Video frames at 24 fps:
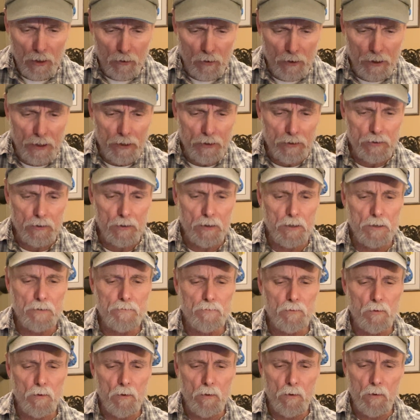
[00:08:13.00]
They dug
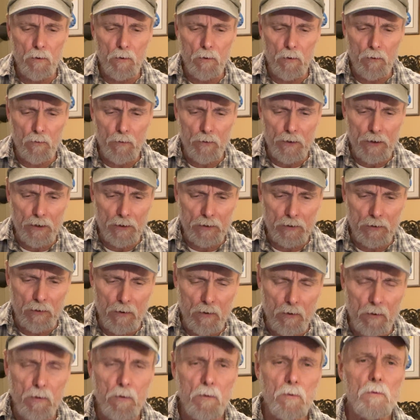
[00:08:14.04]
for their
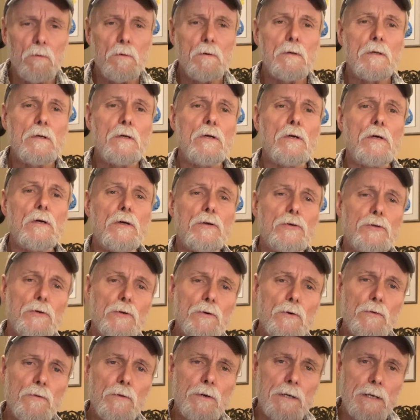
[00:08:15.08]
coal
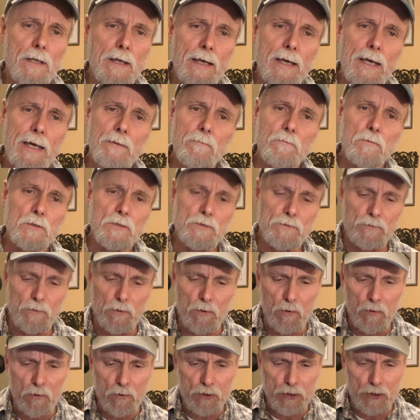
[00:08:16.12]
till the land was
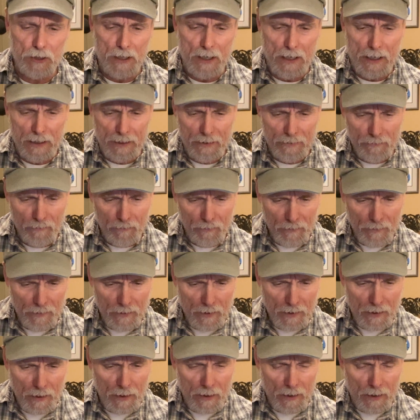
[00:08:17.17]
forsaken,
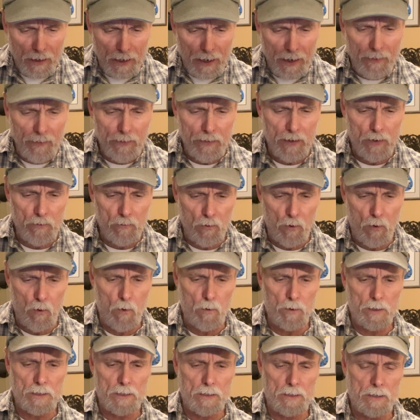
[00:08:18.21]
and they
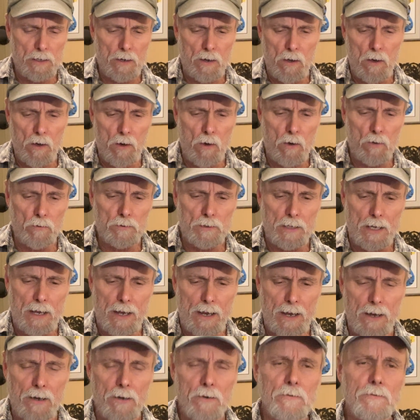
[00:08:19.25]
wrote it all
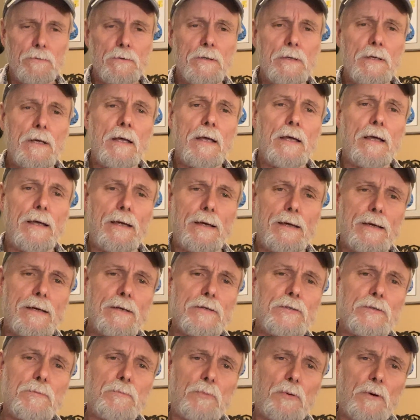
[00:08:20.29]
down
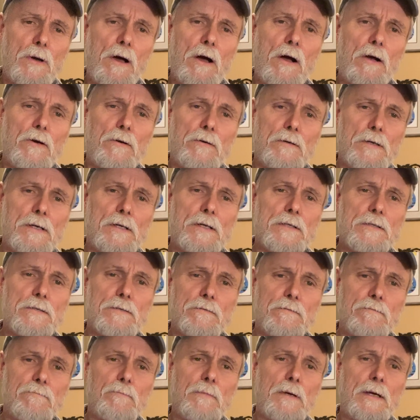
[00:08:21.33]
as the progress
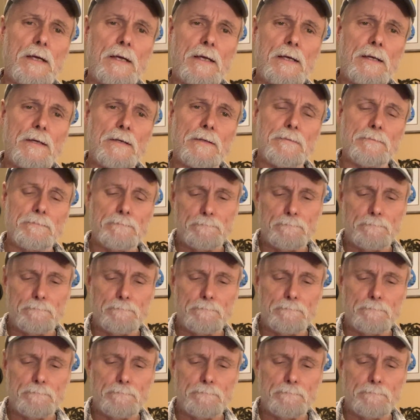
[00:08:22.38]
of man.